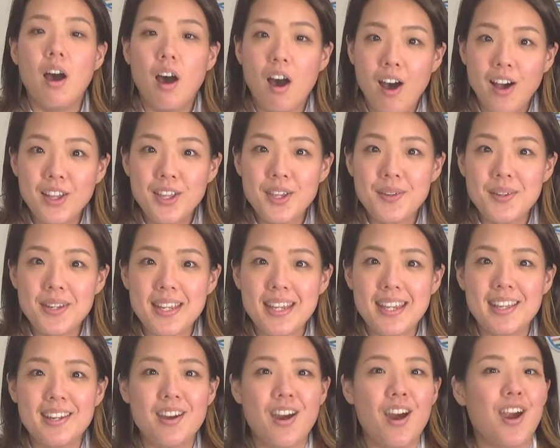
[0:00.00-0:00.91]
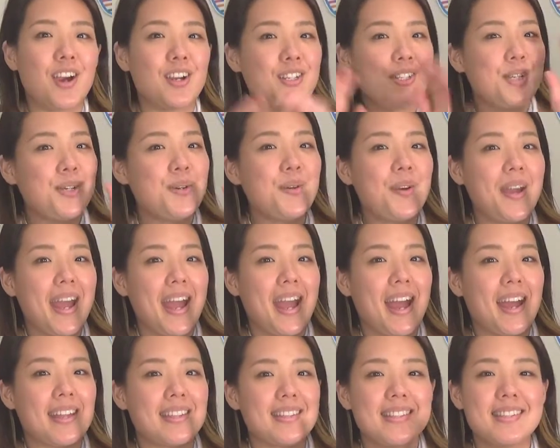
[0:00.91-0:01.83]
All you need are 2
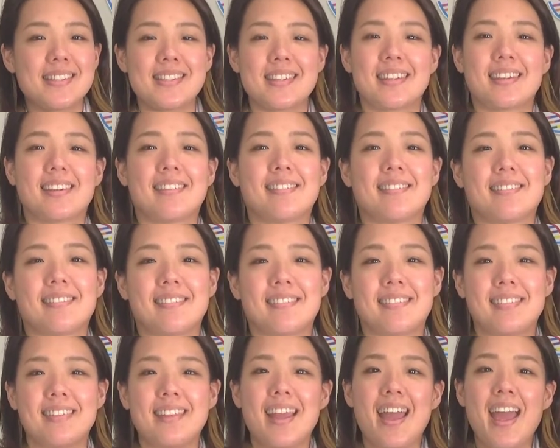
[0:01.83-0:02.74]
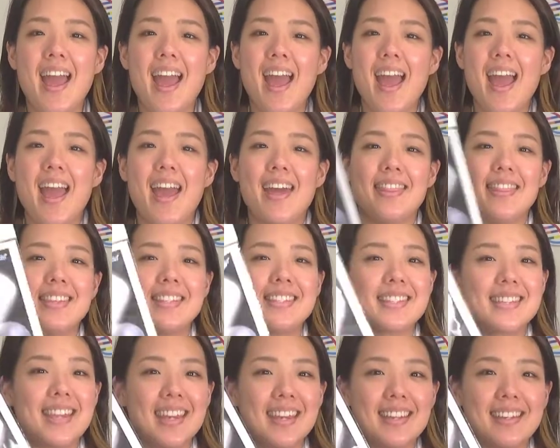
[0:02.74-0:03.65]
hands and this
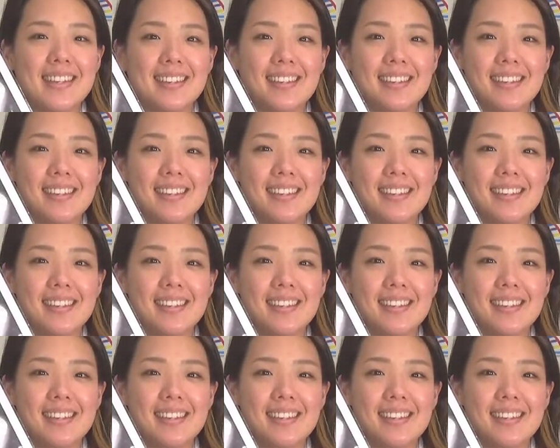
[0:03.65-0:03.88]
kit.